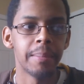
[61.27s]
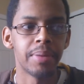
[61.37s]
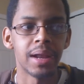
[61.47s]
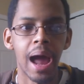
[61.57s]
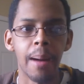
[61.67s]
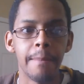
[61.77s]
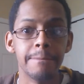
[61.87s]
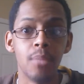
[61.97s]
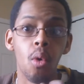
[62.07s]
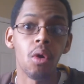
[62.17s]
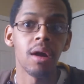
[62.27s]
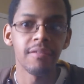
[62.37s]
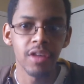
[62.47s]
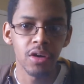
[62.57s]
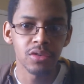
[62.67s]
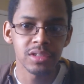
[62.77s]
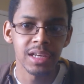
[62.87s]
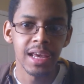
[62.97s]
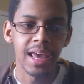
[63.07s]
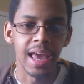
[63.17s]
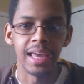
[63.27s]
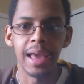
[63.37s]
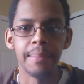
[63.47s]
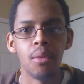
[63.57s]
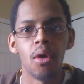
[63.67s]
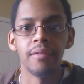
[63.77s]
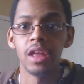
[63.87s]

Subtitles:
put out more of those and get more